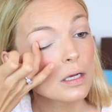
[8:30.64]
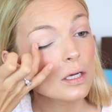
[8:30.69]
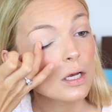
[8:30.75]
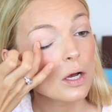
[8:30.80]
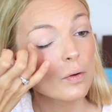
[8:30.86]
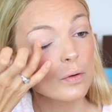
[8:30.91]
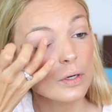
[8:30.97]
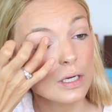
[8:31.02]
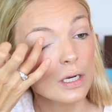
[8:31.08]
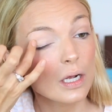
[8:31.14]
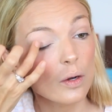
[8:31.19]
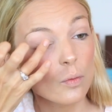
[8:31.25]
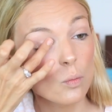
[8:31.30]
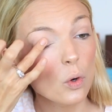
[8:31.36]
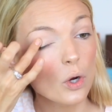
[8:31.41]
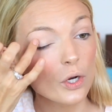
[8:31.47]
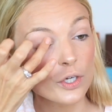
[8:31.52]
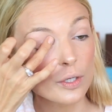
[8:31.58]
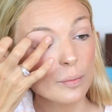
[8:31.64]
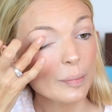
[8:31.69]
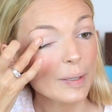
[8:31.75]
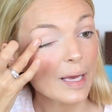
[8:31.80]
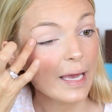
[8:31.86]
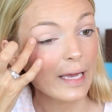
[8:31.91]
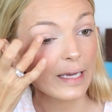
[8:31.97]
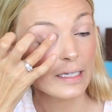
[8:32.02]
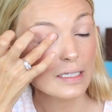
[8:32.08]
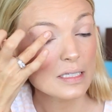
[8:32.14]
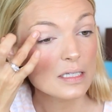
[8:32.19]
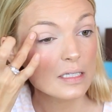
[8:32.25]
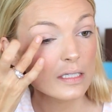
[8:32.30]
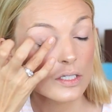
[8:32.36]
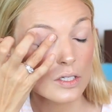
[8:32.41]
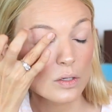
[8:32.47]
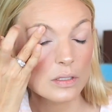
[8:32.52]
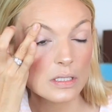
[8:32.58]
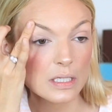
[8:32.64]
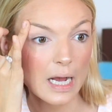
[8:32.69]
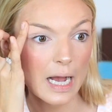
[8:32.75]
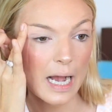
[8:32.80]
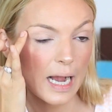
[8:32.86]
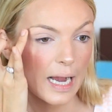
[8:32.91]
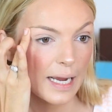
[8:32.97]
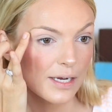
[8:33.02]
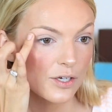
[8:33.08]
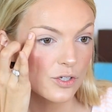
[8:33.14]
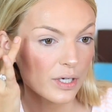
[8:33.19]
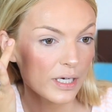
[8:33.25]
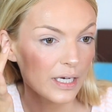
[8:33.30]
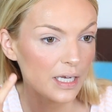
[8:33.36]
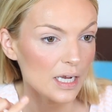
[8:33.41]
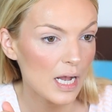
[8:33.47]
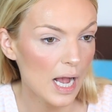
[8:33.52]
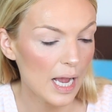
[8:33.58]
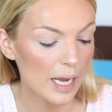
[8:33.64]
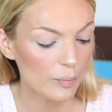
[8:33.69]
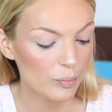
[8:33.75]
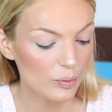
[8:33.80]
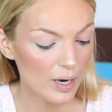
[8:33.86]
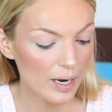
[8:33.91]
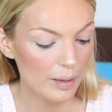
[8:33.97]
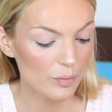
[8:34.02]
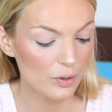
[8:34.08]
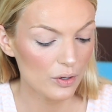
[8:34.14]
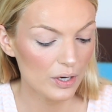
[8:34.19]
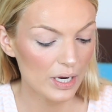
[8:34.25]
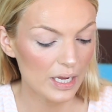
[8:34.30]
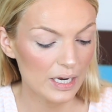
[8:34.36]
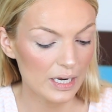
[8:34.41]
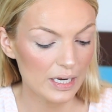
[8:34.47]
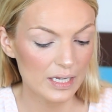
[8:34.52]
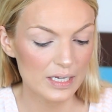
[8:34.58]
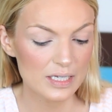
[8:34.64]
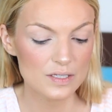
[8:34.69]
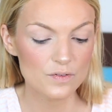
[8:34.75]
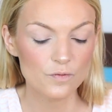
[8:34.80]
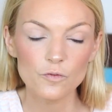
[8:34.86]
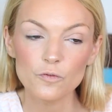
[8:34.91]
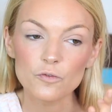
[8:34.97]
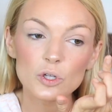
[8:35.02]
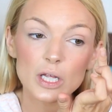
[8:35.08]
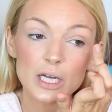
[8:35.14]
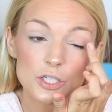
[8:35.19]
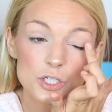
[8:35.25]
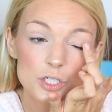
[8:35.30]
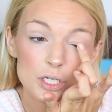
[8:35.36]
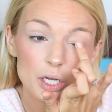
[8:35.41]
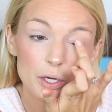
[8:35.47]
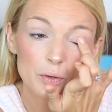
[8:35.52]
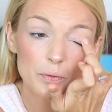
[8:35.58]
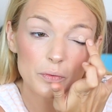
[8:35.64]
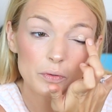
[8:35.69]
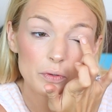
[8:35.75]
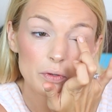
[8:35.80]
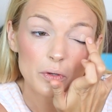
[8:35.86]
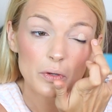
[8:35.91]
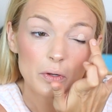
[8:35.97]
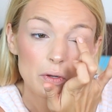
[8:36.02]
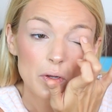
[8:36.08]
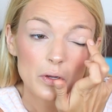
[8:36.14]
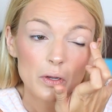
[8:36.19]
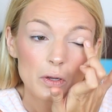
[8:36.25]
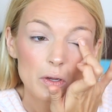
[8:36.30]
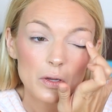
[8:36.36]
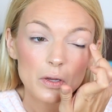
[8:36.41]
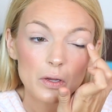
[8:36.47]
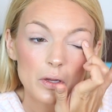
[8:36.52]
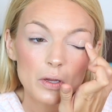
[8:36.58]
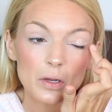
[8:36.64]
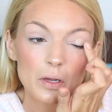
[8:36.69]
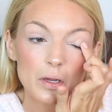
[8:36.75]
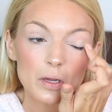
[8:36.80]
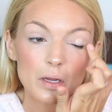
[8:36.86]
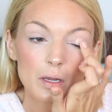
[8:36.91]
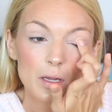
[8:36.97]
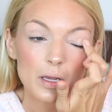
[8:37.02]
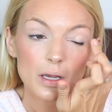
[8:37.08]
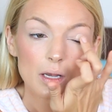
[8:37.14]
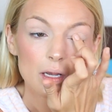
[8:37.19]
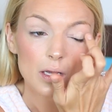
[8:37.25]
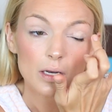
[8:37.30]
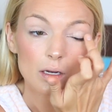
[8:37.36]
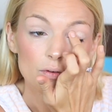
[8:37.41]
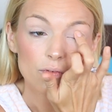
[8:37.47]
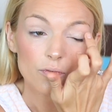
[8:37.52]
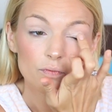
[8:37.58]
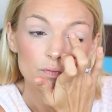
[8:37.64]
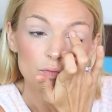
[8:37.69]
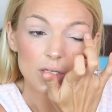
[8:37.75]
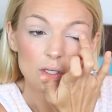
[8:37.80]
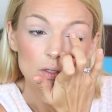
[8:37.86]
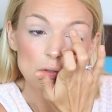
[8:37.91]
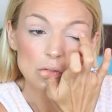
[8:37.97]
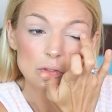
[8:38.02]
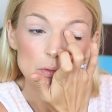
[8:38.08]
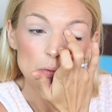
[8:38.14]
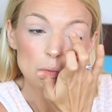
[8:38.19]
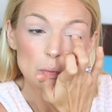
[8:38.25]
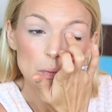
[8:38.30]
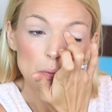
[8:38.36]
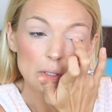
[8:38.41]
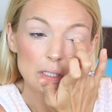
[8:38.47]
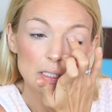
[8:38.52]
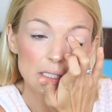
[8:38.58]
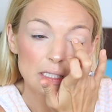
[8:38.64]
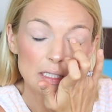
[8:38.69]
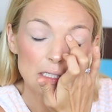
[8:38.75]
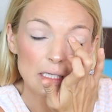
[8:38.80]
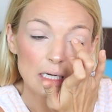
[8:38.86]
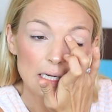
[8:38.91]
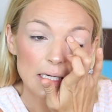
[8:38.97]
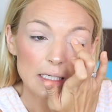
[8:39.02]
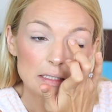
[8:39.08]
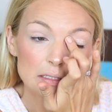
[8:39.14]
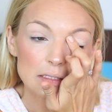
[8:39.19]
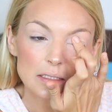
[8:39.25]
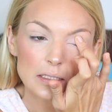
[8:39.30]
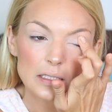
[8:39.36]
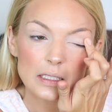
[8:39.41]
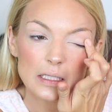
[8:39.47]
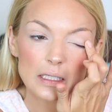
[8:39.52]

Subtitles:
coconut water based, so it's a hydrating eye primer, and it is flush toned, and it feels really nice.